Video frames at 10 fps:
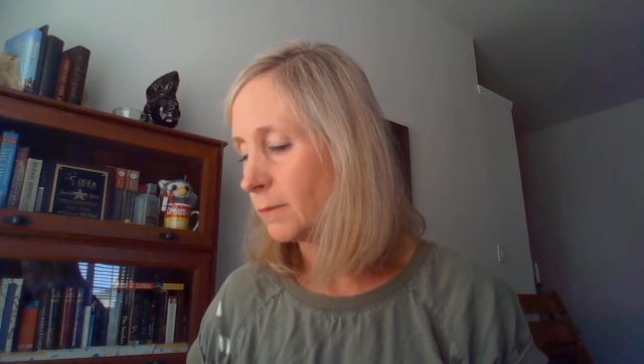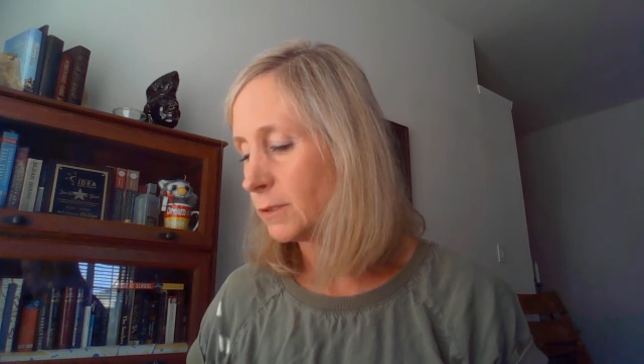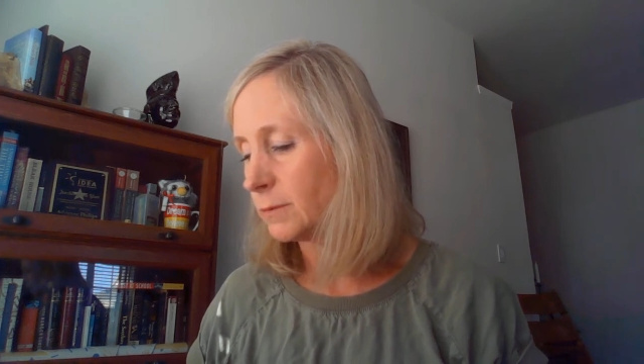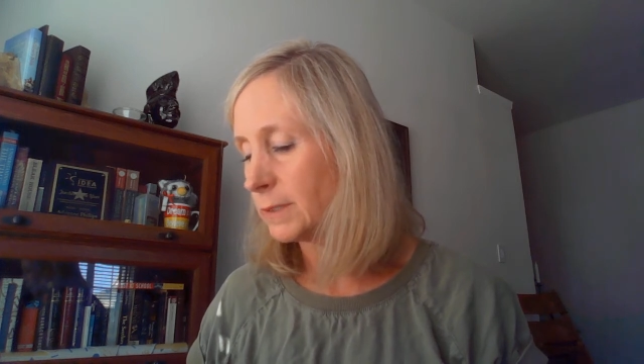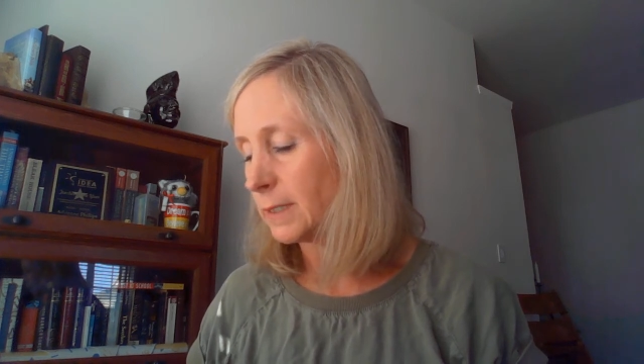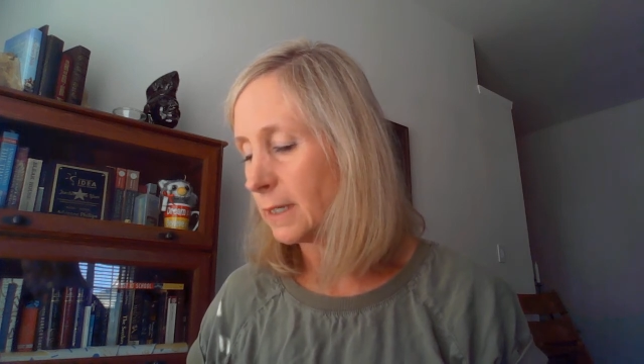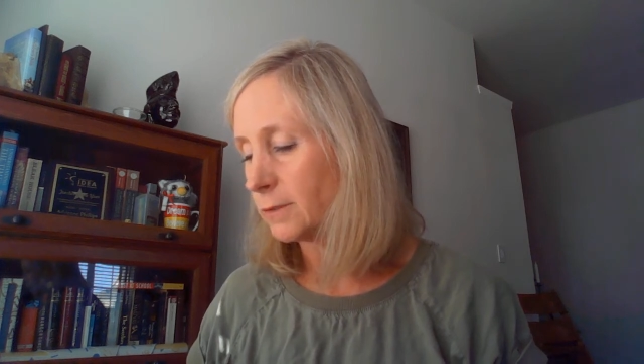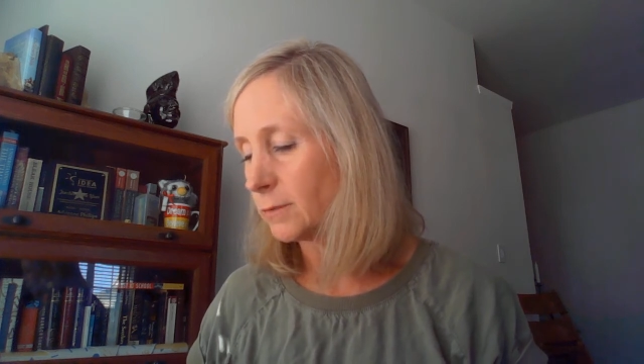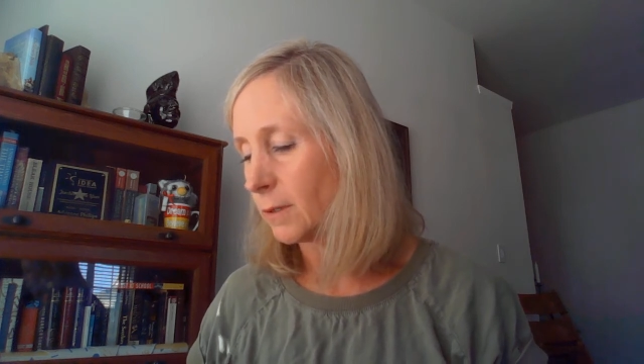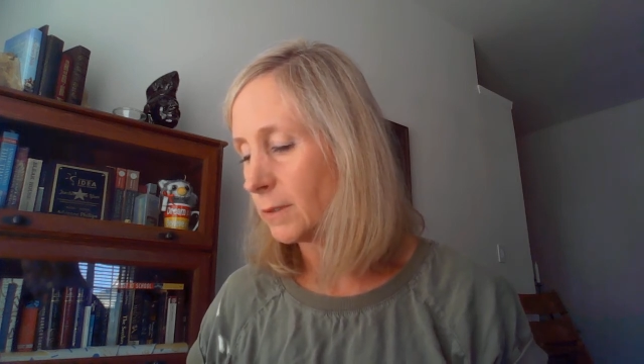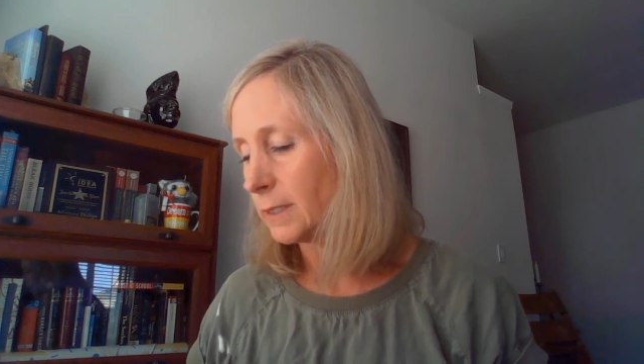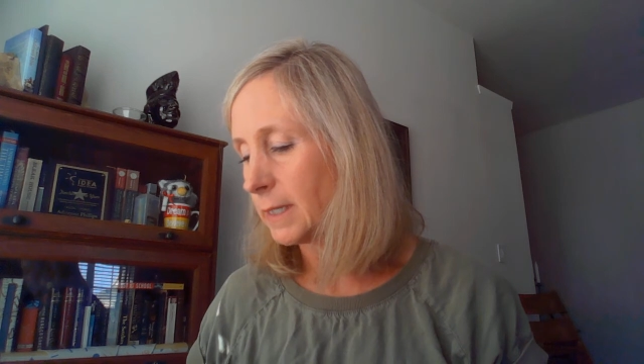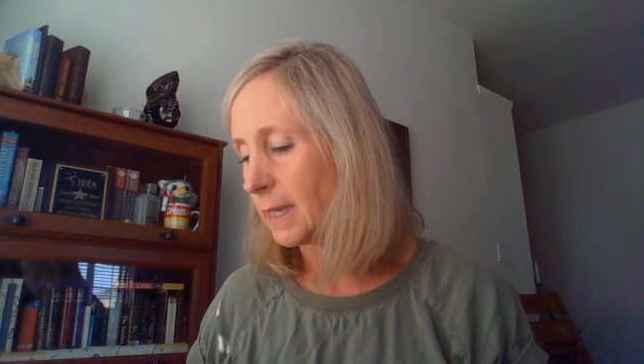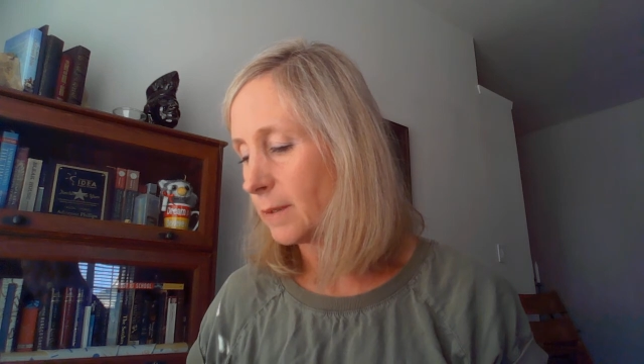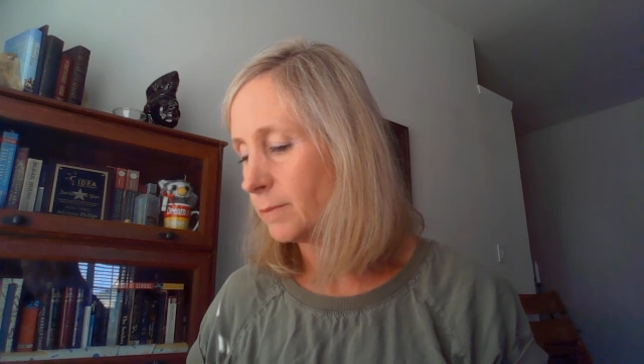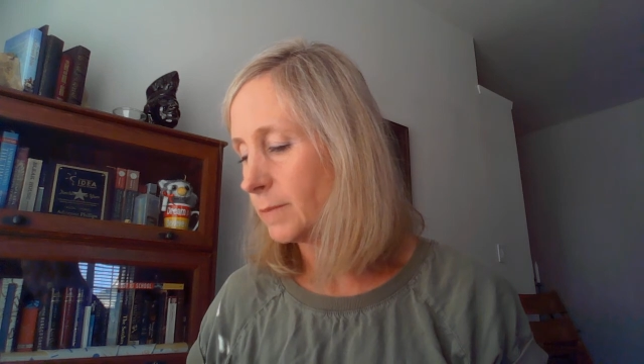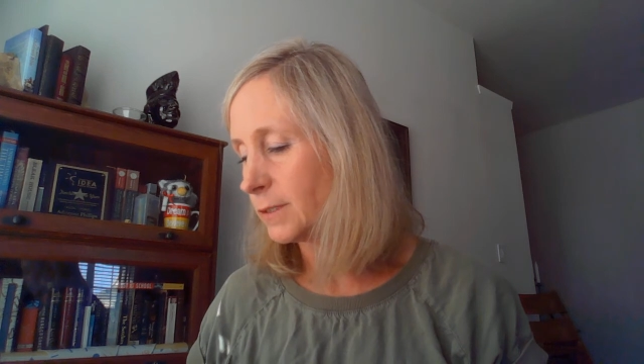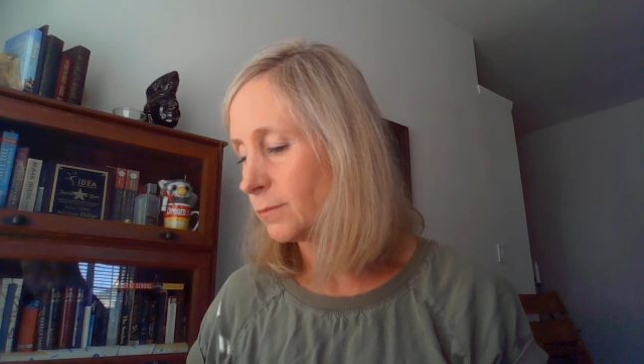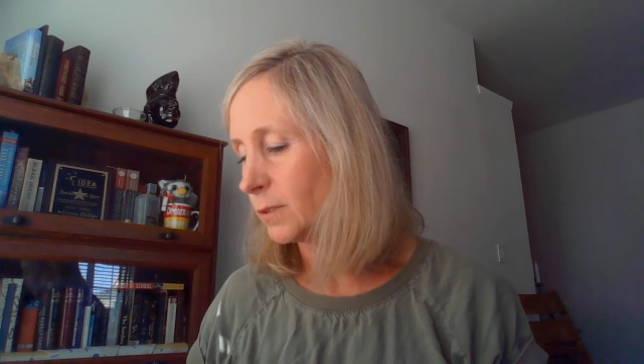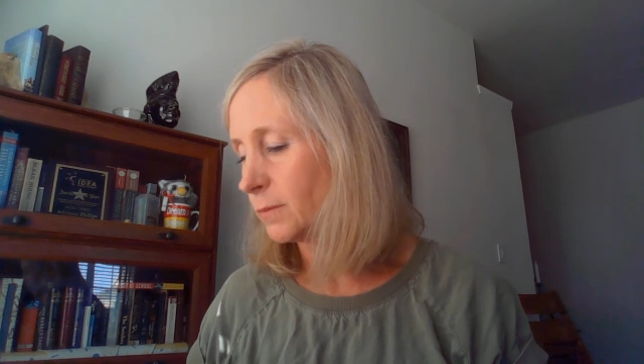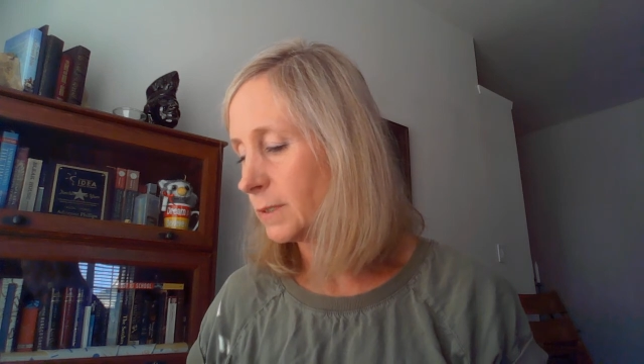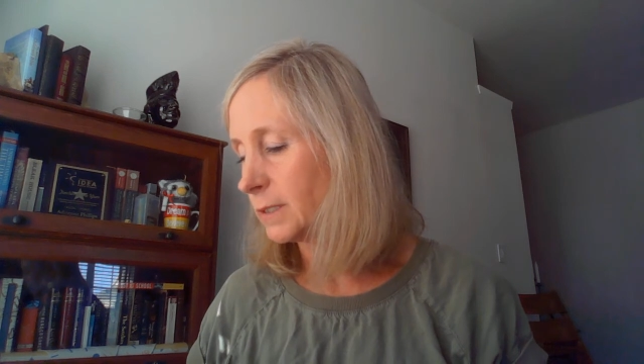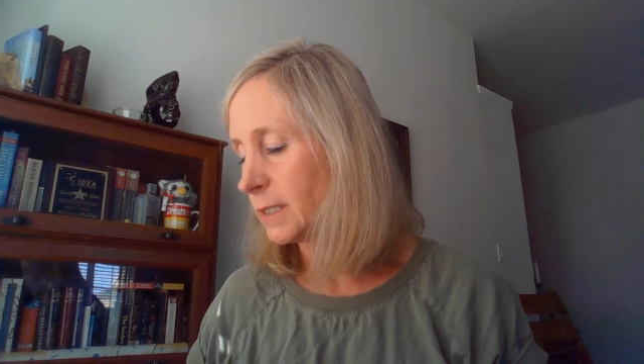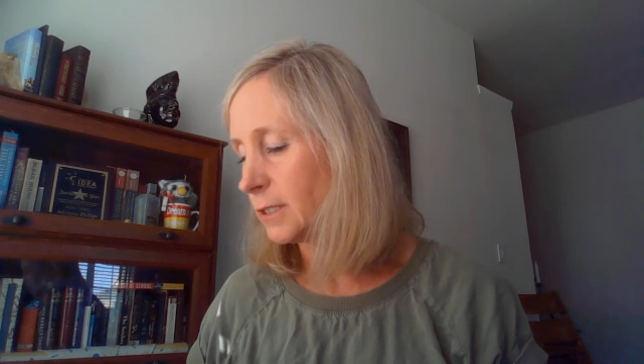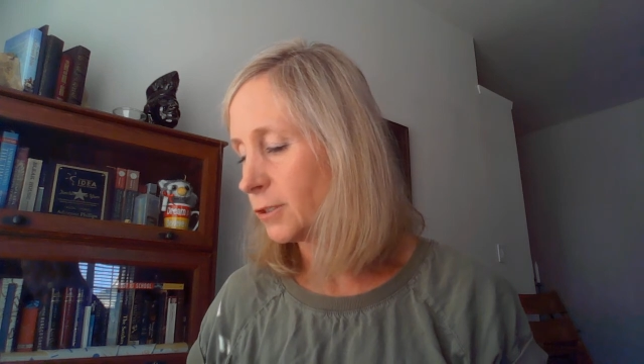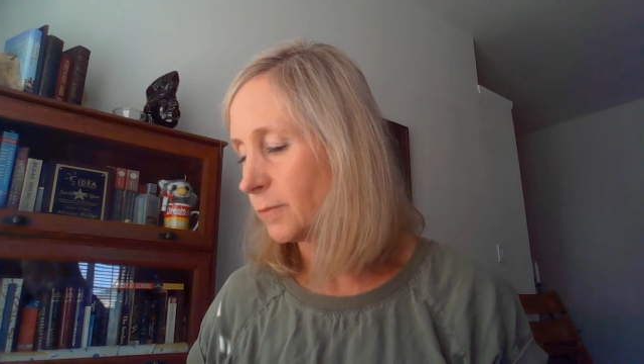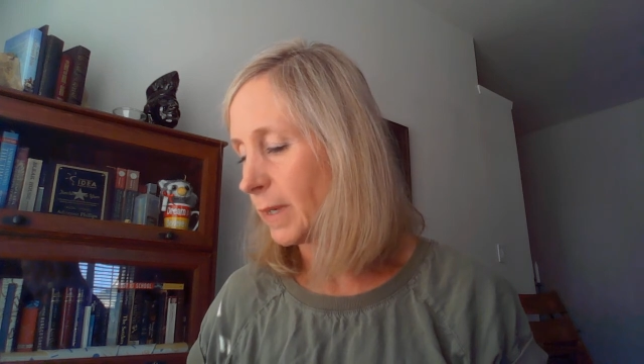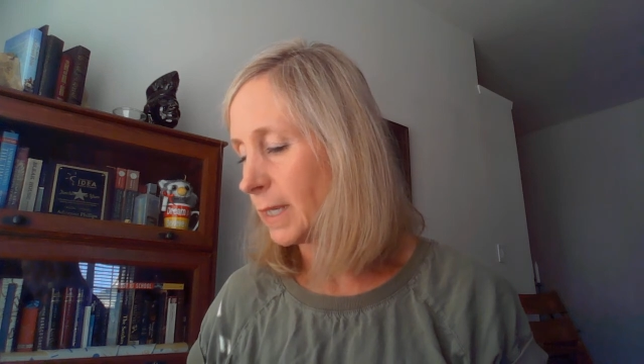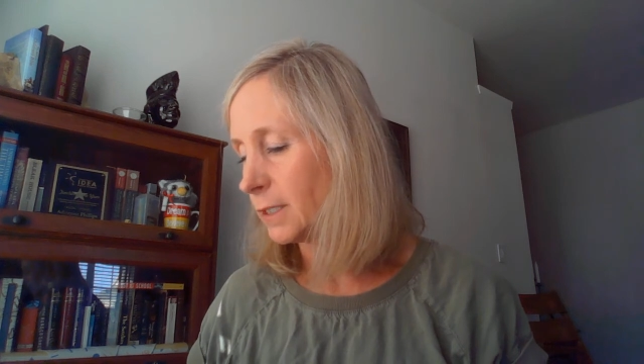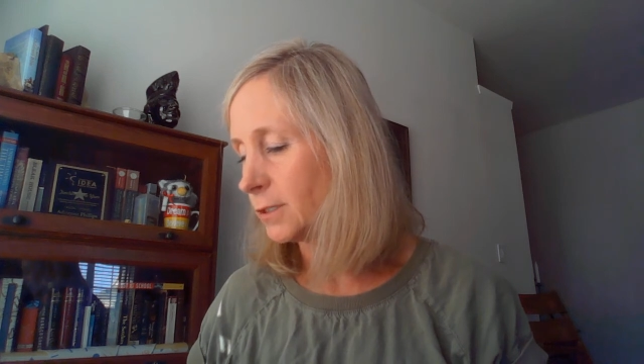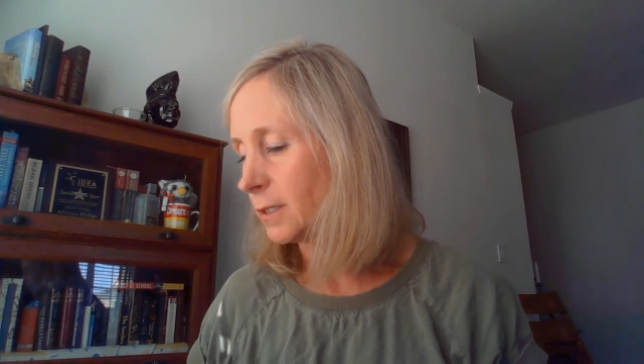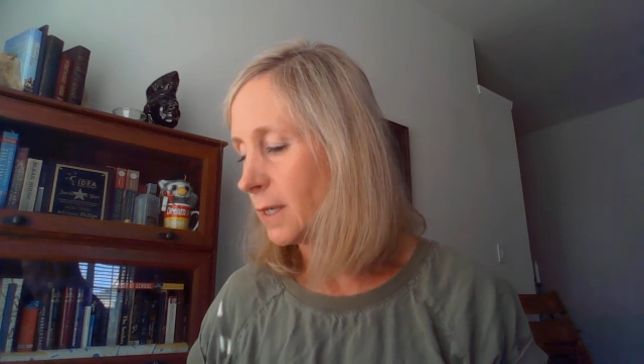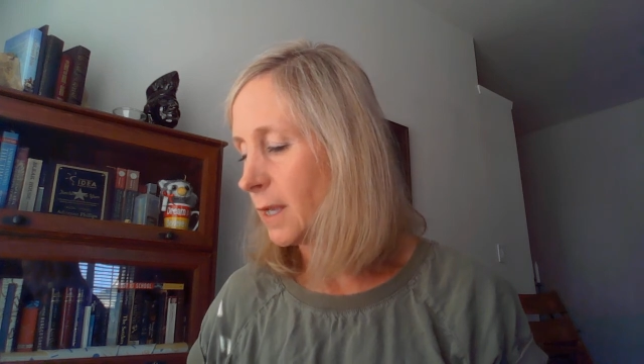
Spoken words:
which was now scrolling down Miss Rubin's teacher page,